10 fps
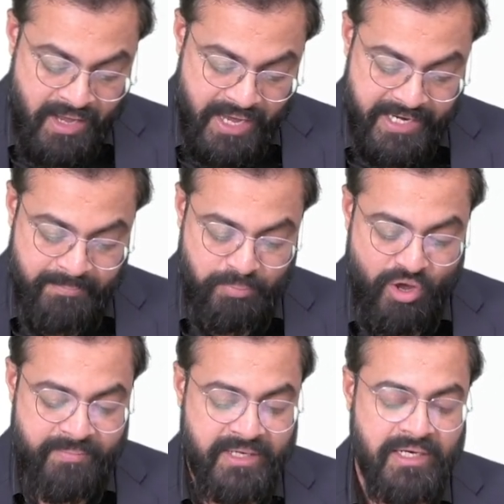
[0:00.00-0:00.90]

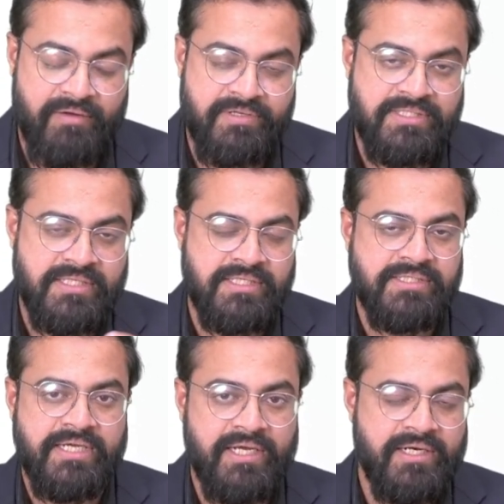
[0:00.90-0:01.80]
Unemployment allowance, as I
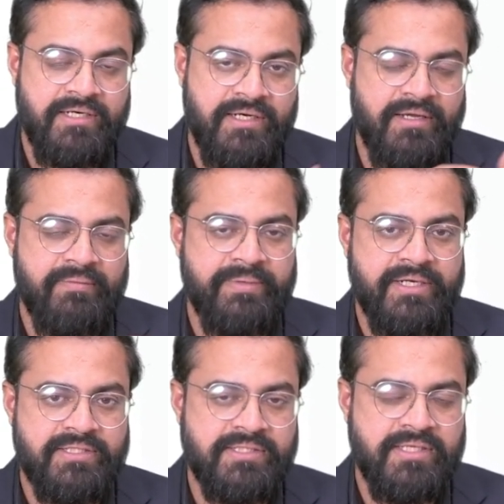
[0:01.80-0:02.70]
said, I mean,
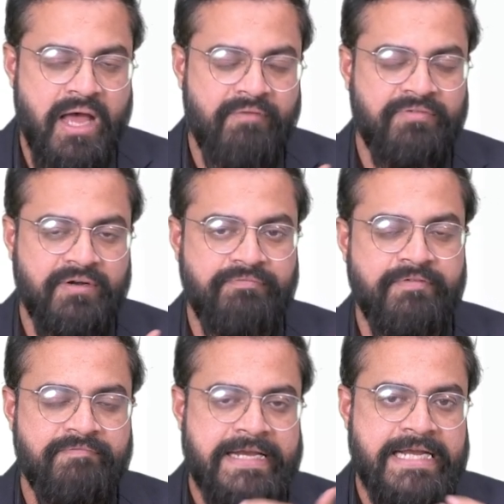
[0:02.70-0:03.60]
it's after
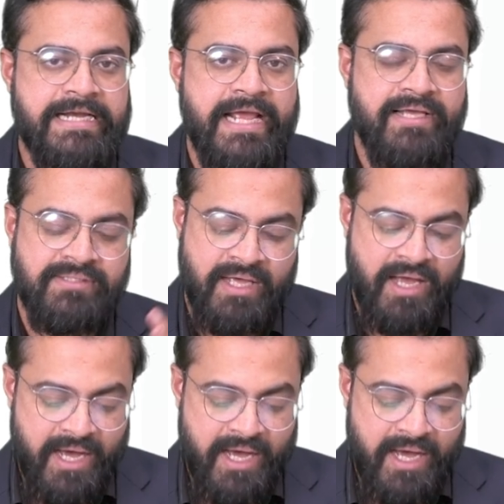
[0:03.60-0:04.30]
15 days,